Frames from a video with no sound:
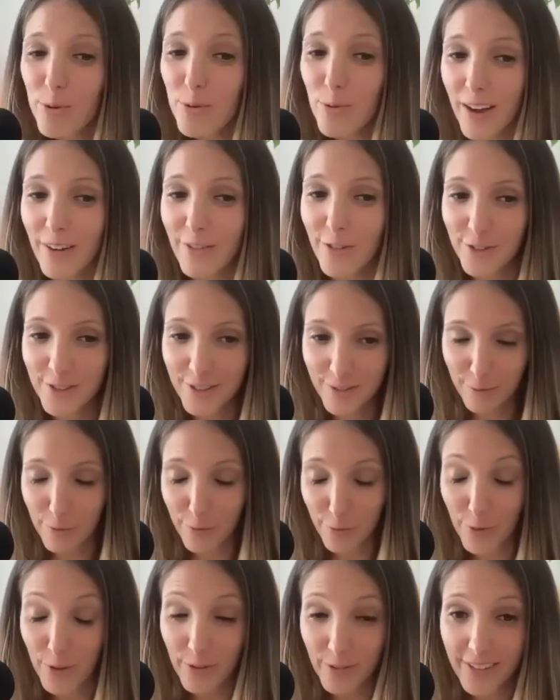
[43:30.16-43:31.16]
whoever's
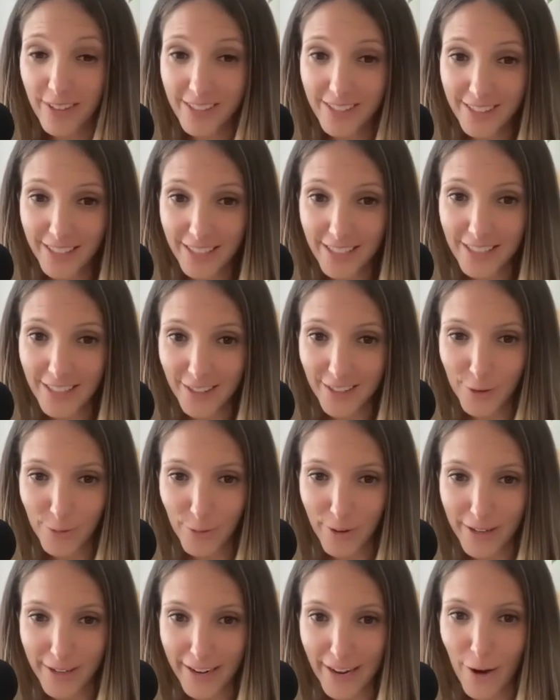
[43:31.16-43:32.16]
re- listening to this
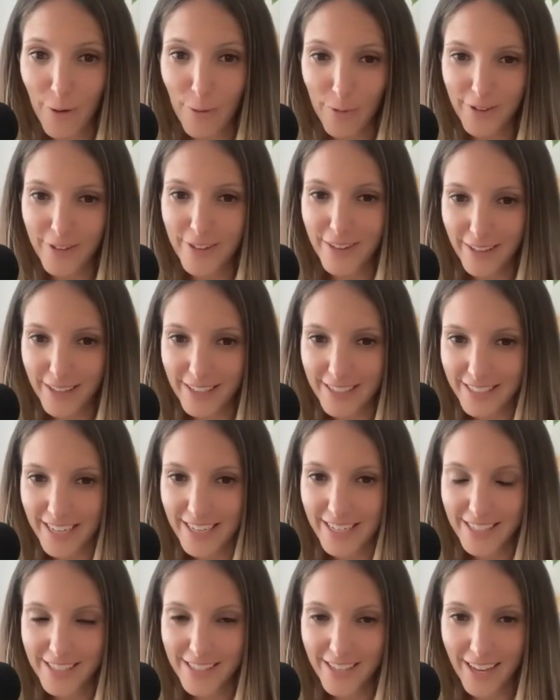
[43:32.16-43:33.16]
right now really like
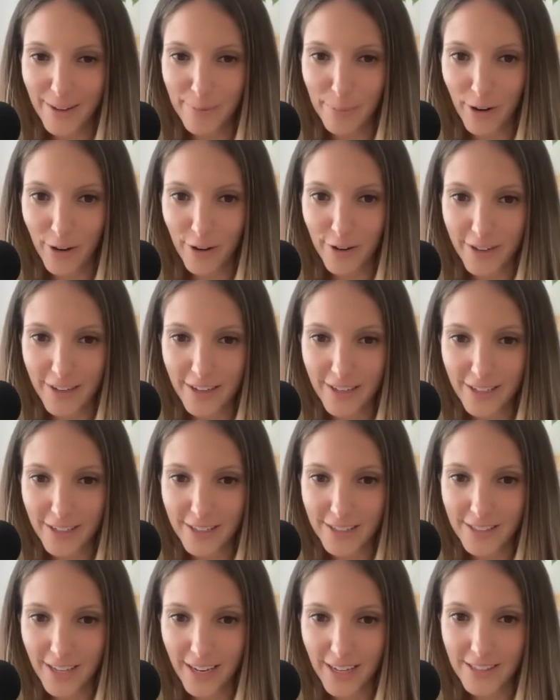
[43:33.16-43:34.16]
takes that part in
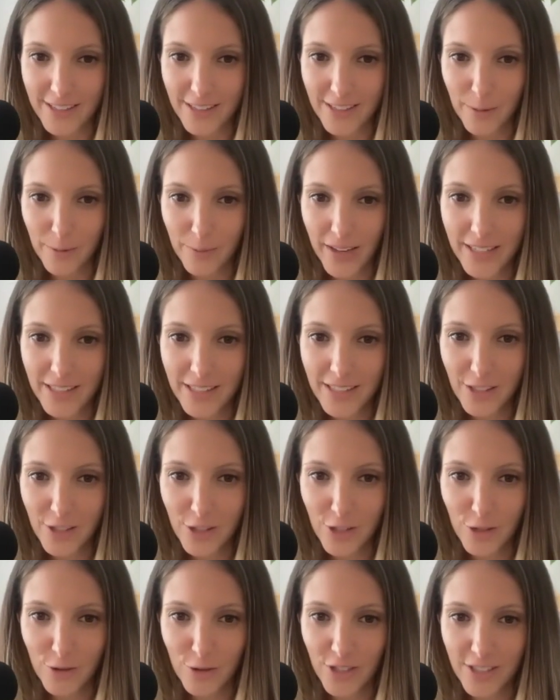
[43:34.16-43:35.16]
because that's the that's the
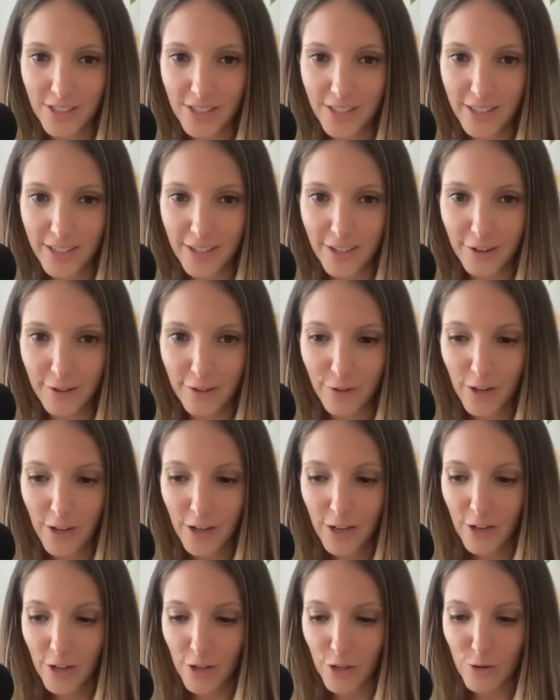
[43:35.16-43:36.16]
hugest thing of
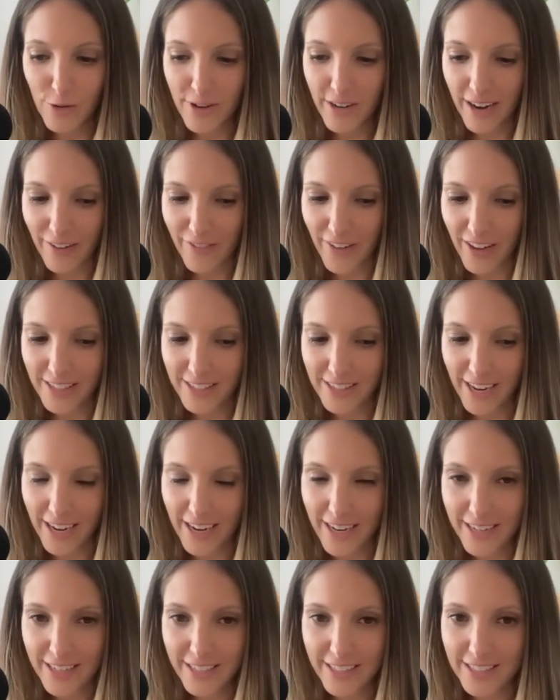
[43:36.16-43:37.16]
you can have
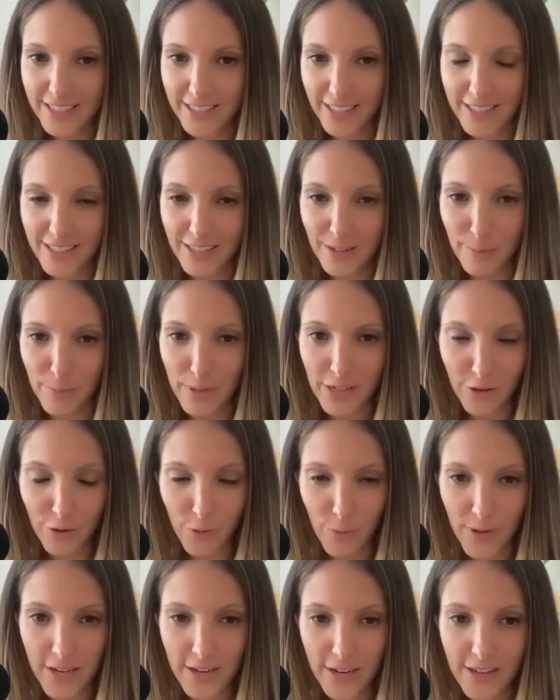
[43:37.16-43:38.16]
anxiety and it doesn't mean you're
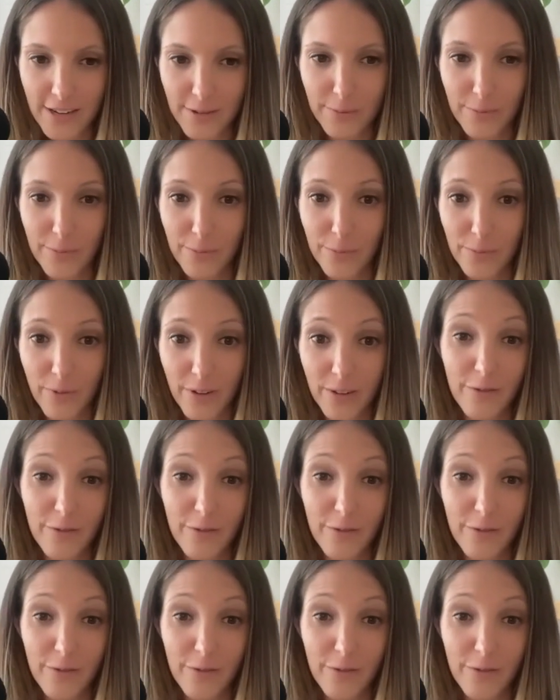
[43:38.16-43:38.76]
weak. It, in